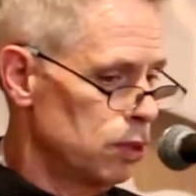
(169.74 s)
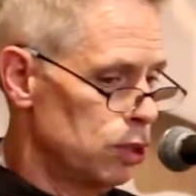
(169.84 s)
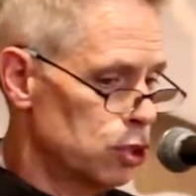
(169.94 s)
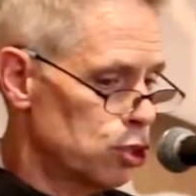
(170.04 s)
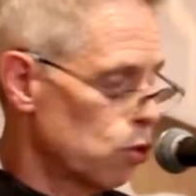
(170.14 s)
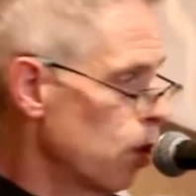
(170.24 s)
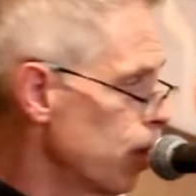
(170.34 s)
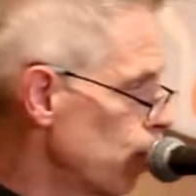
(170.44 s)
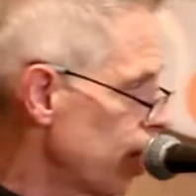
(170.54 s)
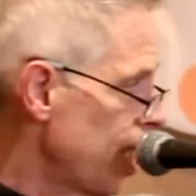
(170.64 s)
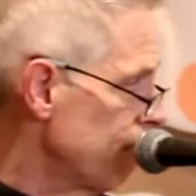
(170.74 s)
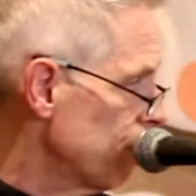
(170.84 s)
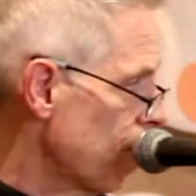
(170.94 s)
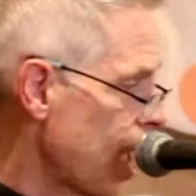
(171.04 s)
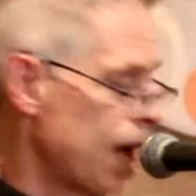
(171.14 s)
destroying
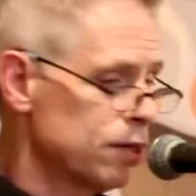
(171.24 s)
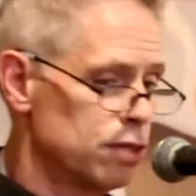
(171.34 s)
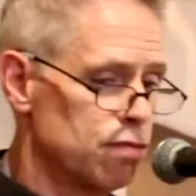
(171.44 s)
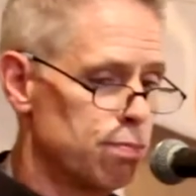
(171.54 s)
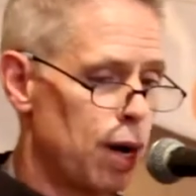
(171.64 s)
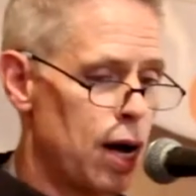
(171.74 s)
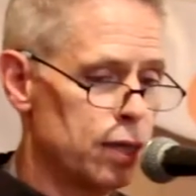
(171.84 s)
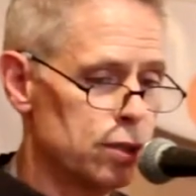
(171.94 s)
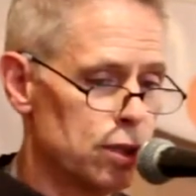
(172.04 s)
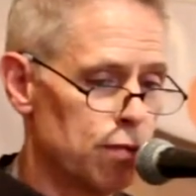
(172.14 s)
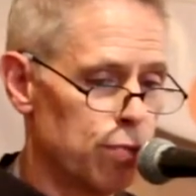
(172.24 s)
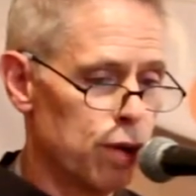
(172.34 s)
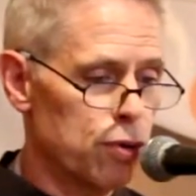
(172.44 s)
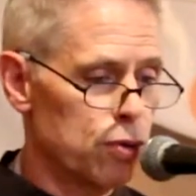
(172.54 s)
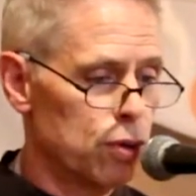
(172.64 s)
whatever active bonds of
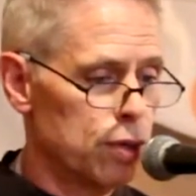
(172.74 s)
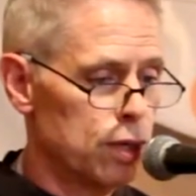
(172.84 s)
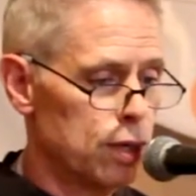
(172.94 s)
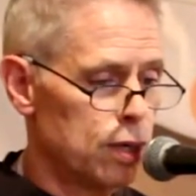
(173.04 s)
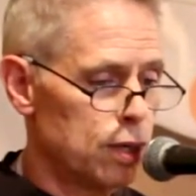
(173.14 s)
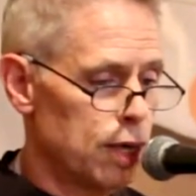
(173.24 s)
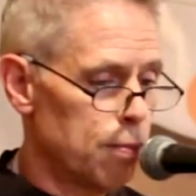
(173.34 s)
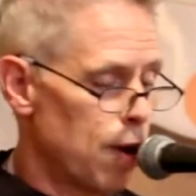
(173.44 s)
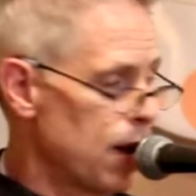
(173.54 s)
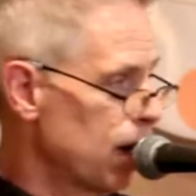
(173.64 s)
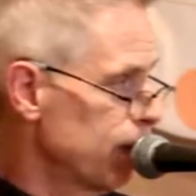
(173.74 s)
brotherhood that might